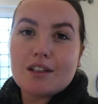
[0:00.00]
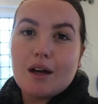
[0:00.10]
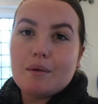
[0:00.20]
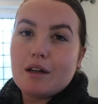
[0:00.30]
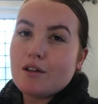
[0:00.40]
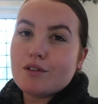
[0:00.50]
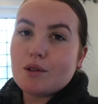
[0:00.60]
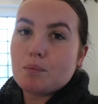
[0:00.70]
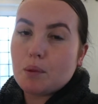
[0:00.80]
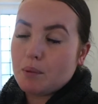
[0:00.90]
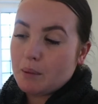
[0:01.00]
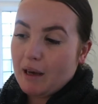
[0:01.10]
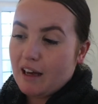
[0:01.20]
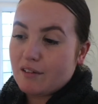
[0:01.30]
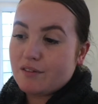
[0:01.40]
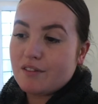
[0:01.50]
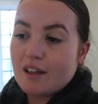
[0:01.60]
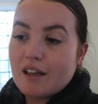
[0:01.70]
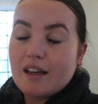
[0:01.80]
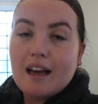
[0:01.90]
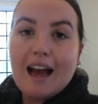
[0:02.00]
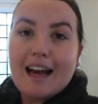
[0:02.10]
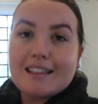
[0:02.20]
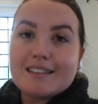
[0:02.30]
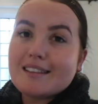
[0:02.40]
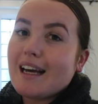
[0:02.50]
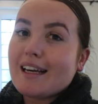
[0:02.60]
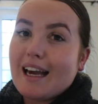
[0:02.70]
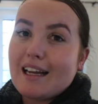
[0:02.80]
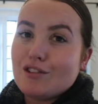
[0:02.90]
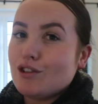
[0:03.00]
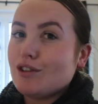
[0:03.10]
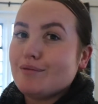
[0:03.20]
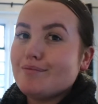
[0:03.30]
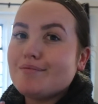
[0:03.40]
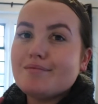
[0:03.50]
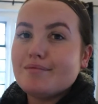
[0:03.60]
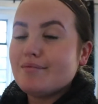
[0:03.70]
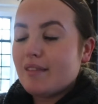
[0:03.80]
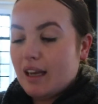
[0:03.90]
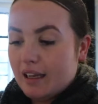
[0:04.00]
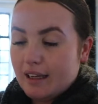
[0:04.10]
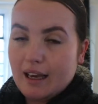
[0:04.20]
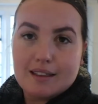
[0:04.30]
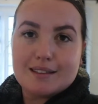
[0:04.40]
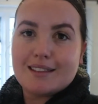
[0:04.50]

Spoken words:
So, I love a good bubbly bath and a candle. Yes.